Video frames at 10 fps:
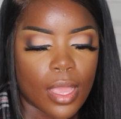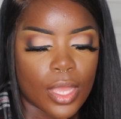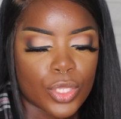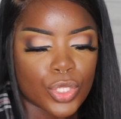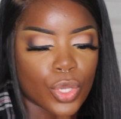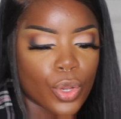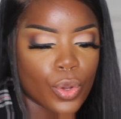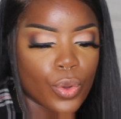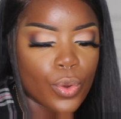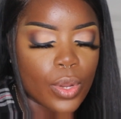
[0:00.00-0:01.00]
so
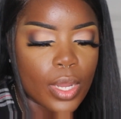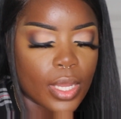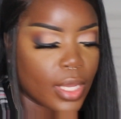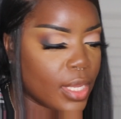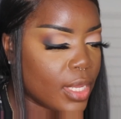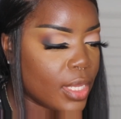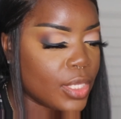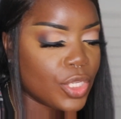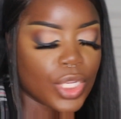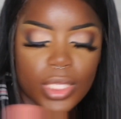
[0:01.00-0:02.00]

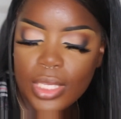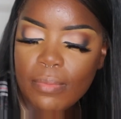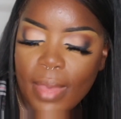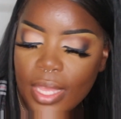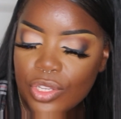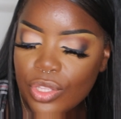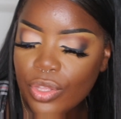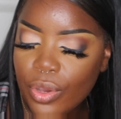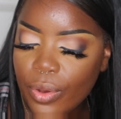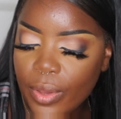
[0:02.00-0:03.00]
just imagine
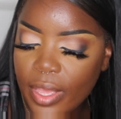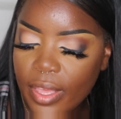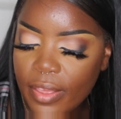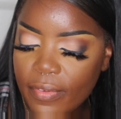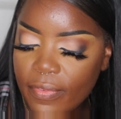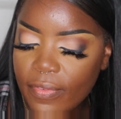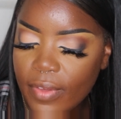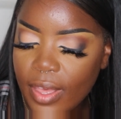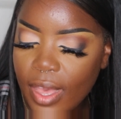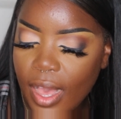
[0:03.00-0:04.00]
though if
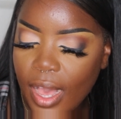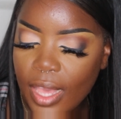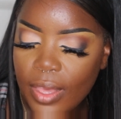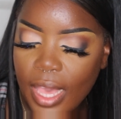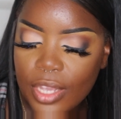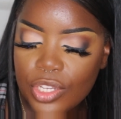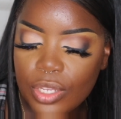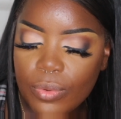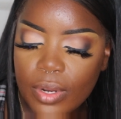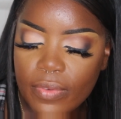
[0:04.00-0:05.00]
I actually
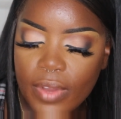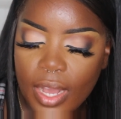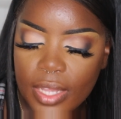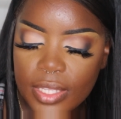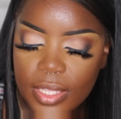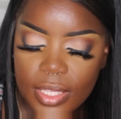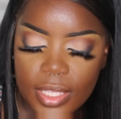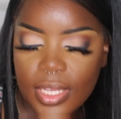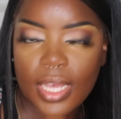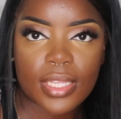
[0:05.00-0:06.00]
would have gone to this
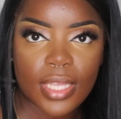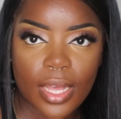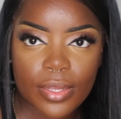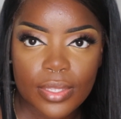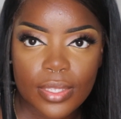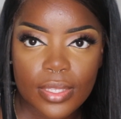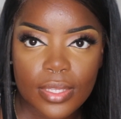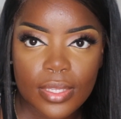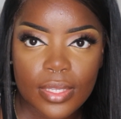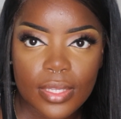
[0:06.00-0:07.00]
guy's house.
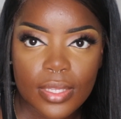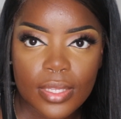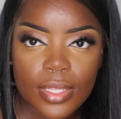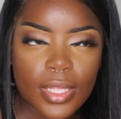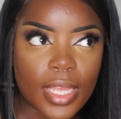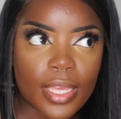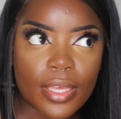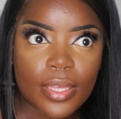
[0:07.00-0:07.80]
Like,